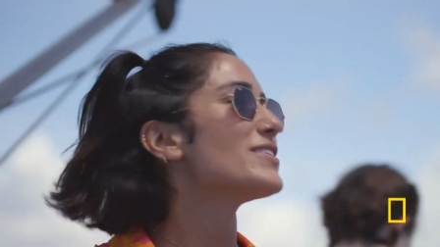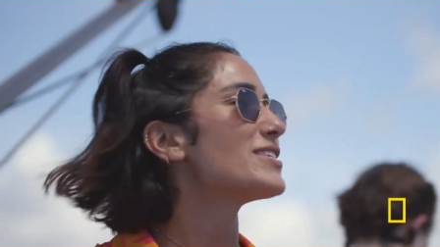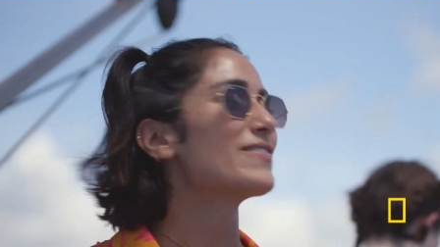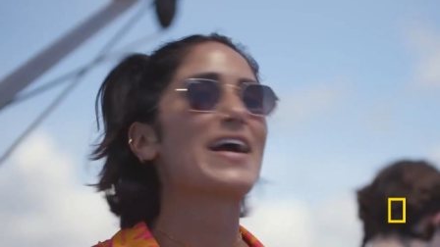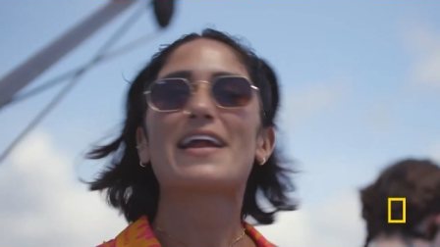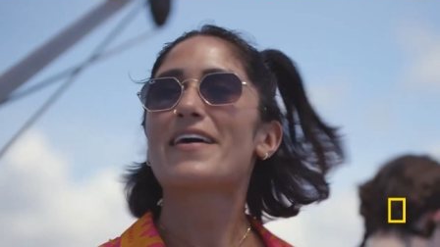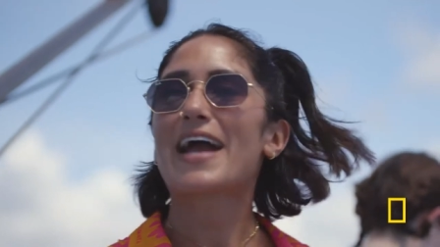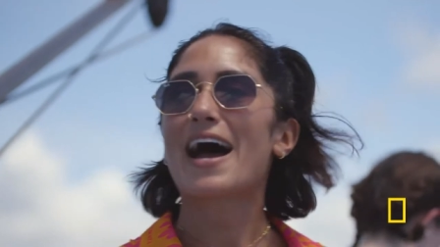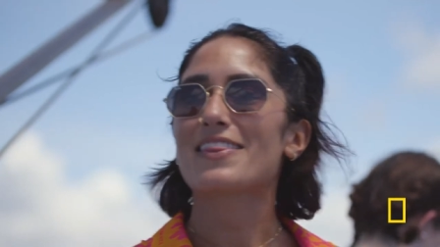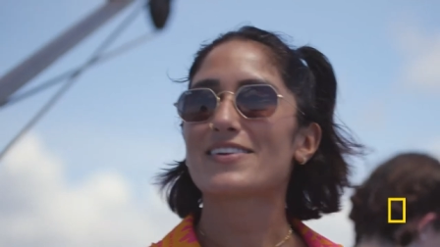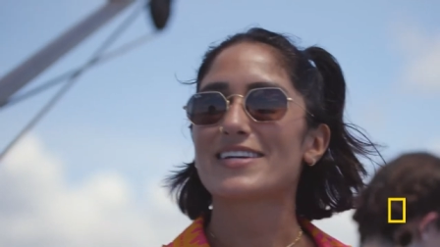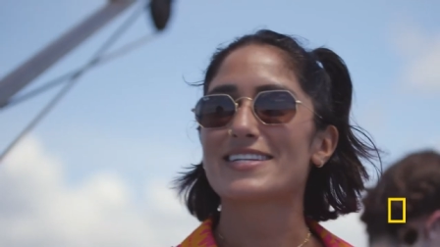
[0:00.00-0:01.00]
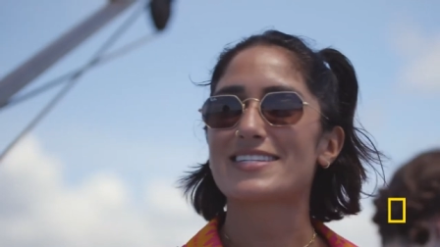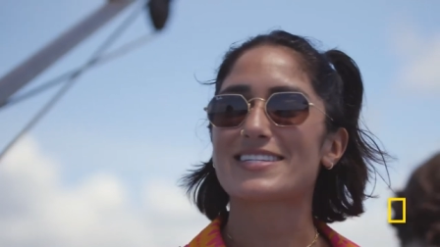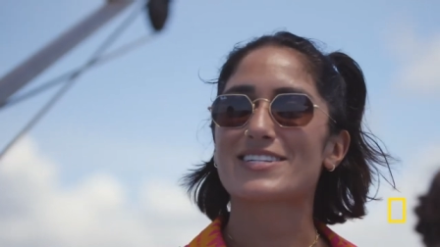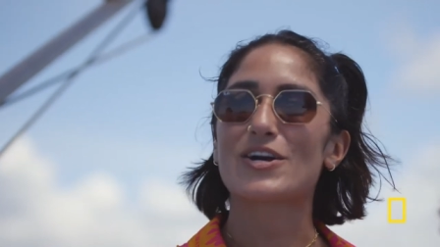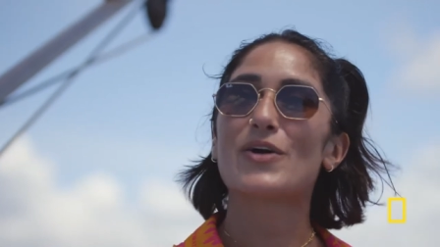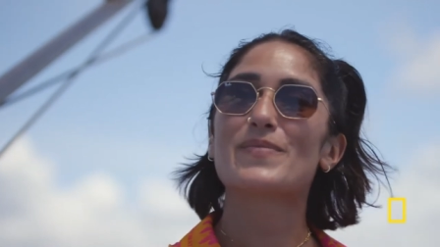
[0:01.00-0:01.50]
So right now, Catherine
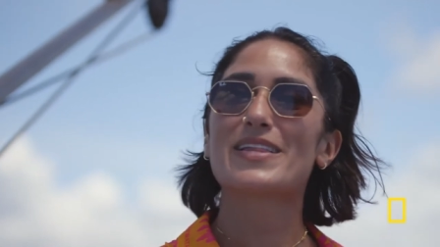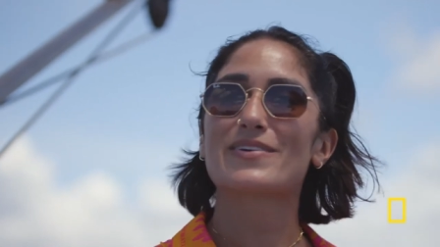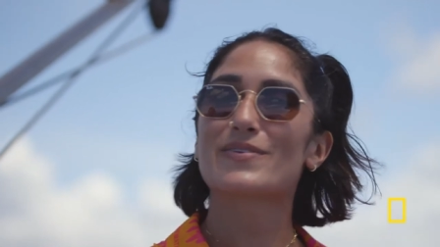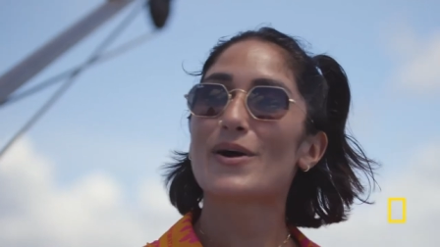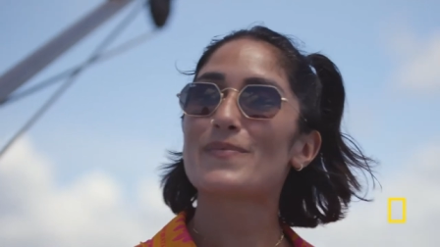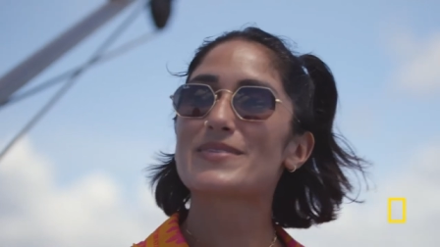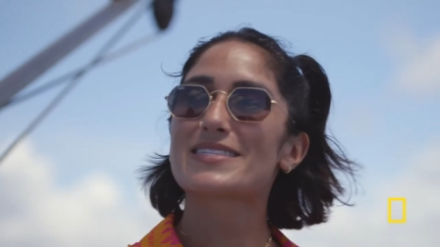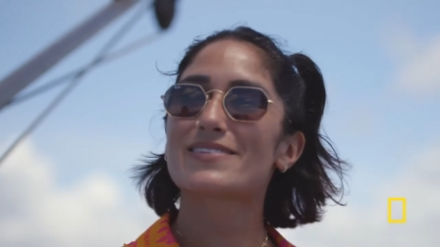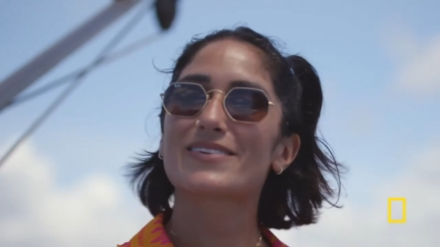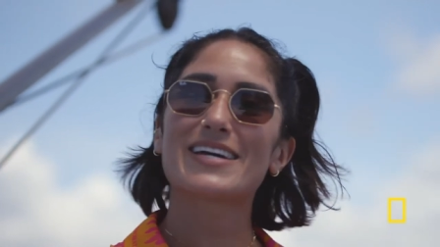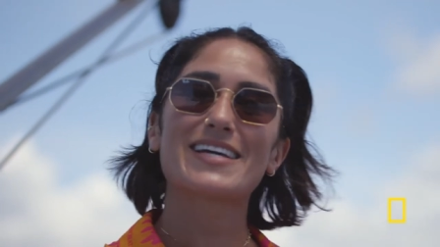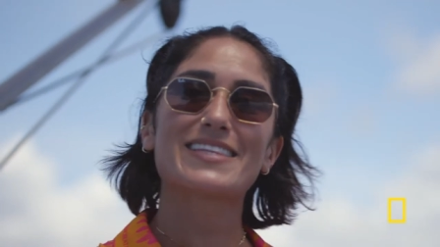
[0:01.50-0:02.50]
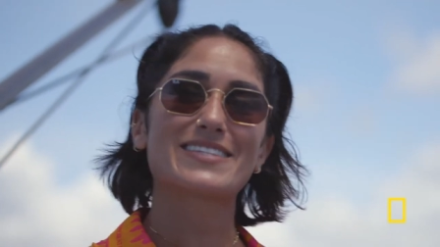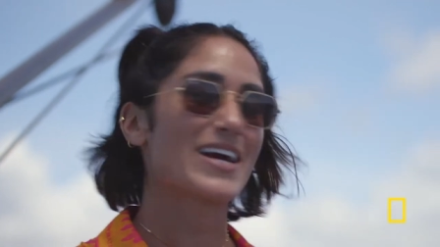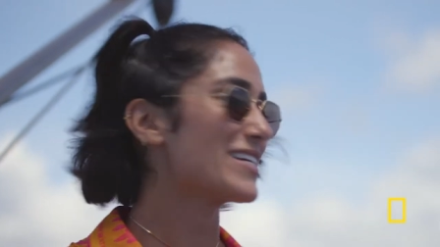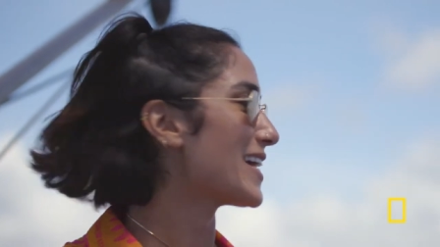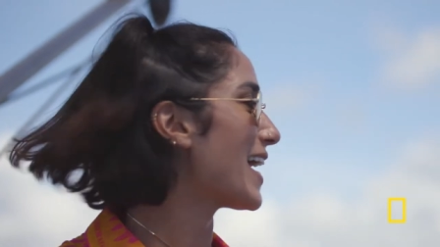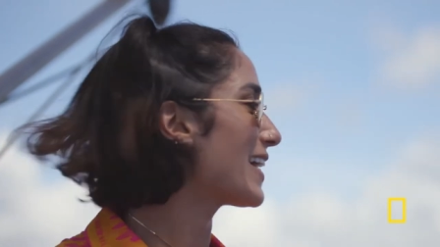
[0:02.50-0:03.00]
is showing me the ropes with
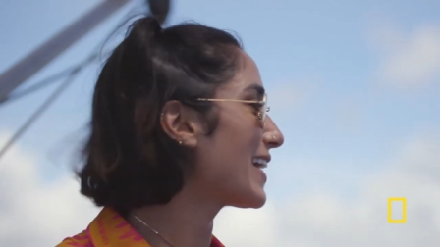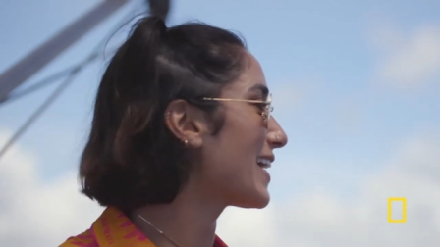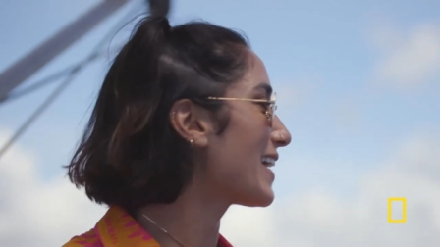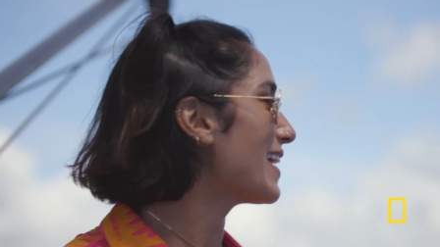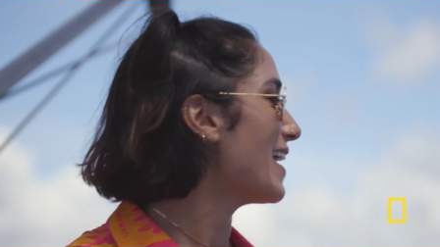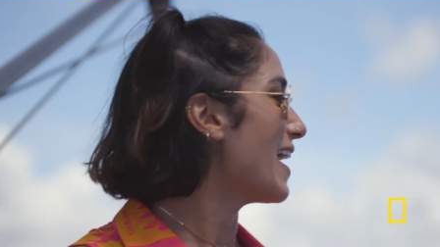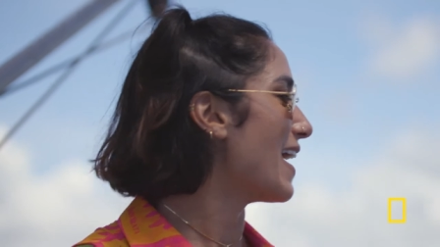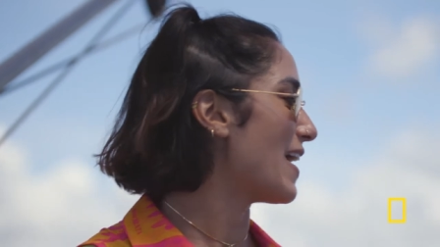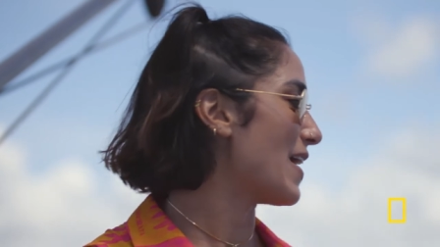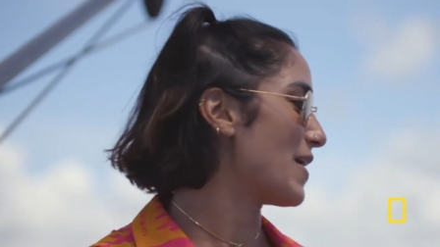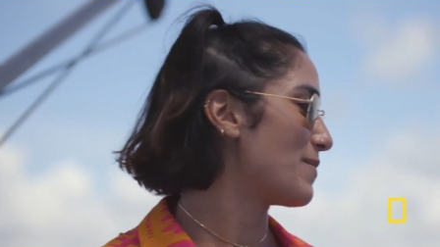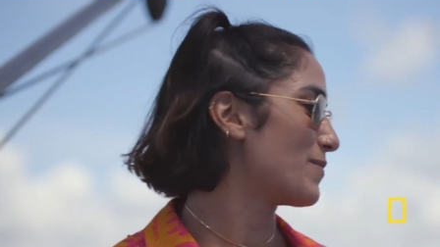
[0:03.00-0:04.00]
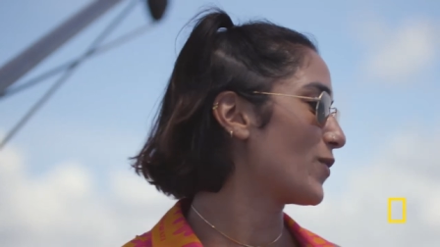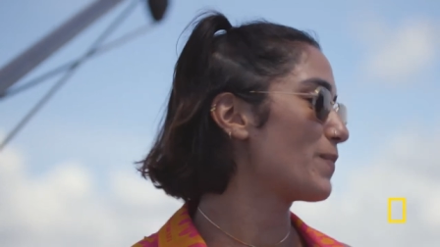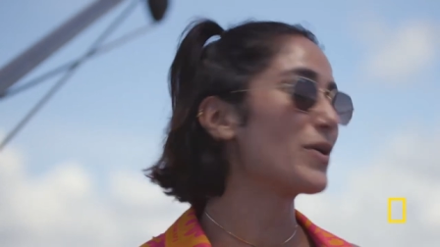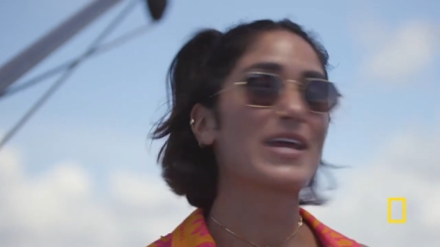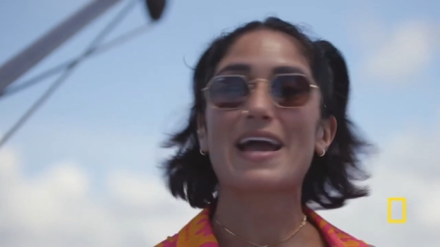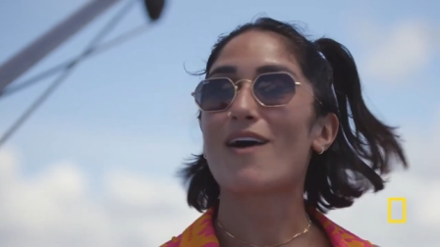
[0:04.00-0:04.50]
shark tagging. Um, we're
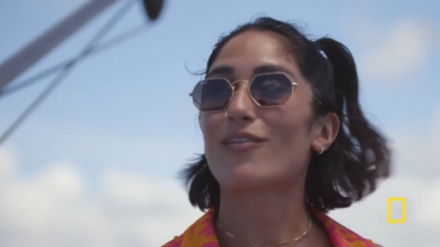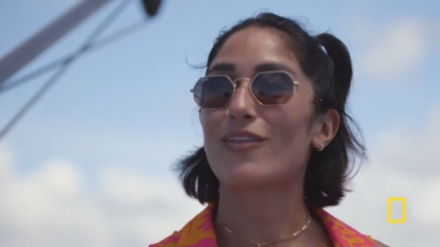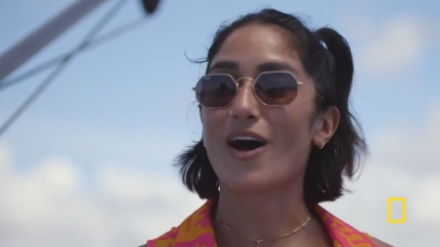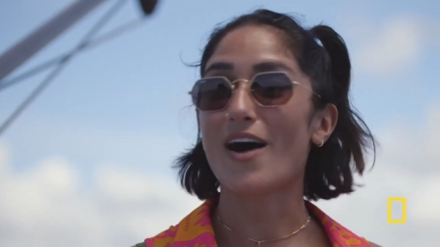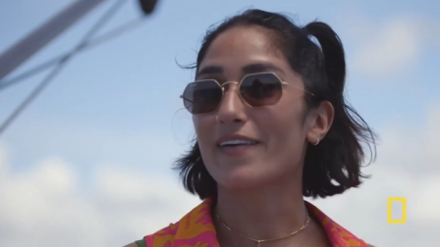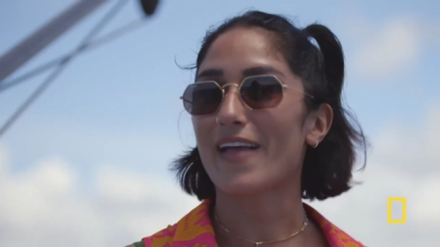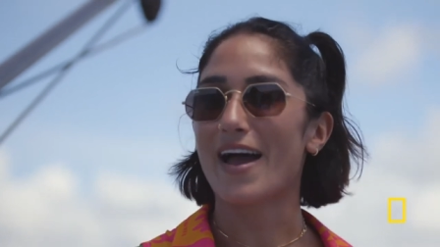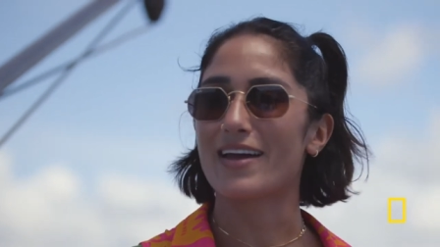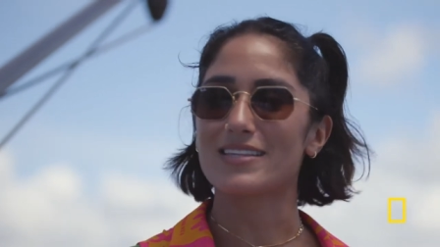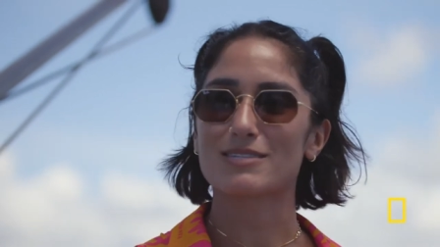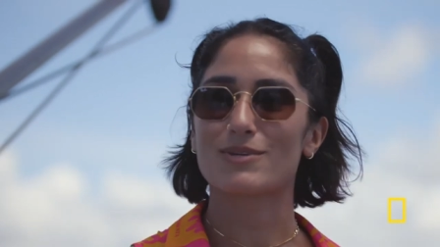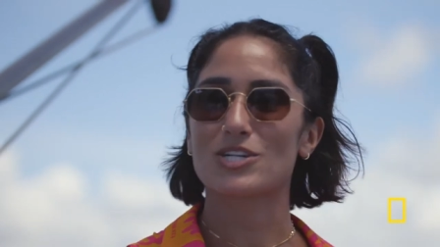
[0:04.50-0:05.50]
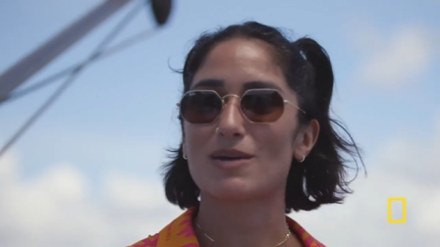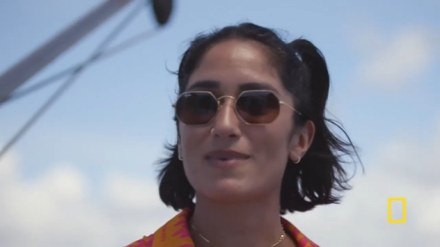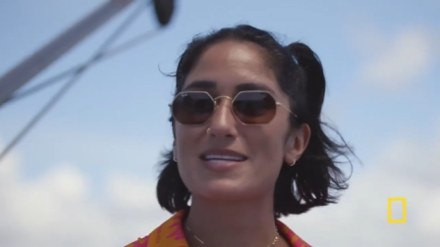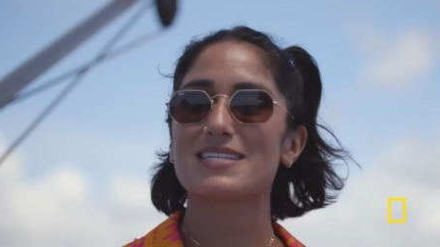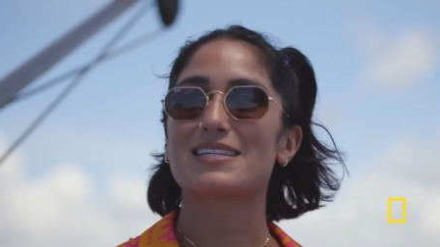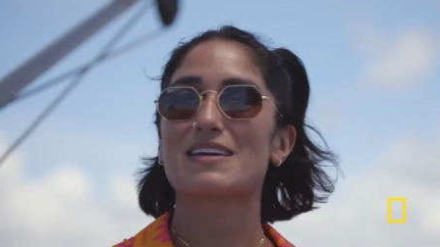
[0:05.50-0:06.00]
putting out long lines, which are
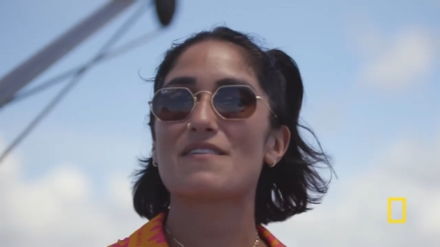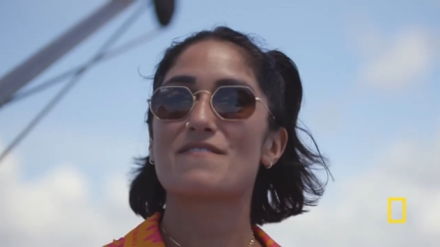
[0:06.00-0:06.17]
basically